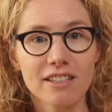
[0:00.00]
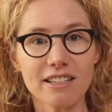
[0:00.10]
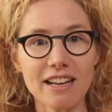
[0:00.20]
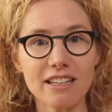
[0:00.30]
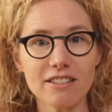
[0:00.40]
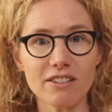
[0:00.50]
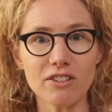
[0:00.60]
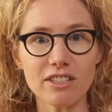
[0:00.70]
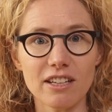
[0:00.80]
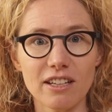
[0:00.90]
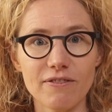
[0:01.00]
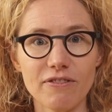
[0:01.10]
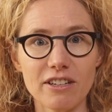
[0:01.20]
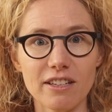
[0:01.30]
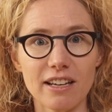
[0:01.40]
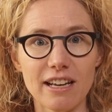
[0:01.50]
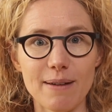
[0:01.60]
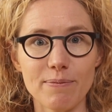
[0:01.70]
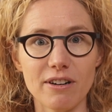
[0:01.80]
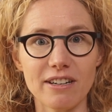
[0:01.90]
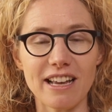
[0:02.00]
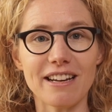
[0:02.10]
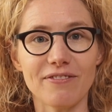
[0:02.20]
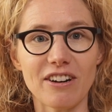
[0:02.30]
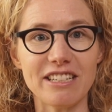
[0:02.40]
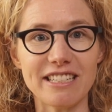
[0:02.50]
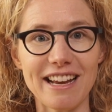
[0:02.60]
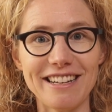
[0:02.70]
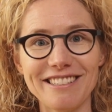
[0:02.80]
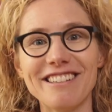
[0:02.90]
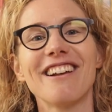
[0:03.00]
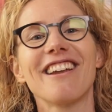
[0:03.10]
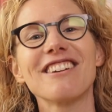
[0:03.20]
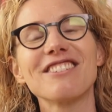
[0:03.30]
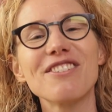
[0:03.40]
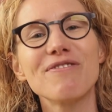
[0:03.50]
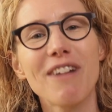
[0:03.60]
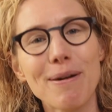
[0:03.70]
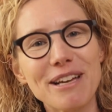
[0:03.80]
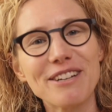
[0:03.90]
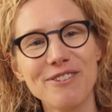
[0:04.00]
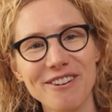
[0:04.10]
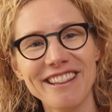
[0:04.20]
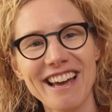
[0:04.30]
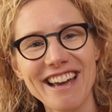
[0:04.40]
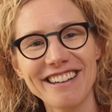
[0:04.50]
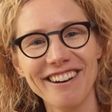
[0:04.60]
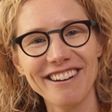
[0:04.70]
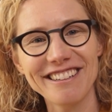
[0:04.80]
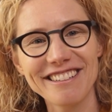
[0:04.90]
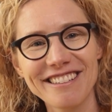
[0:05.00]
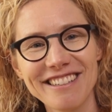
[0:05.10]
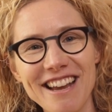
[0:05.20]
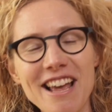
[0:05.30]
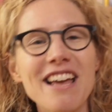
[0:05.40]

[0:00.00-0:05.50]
standing stock still in front of the camera and getting very tense, like a sort of rabbit caught in the headlights.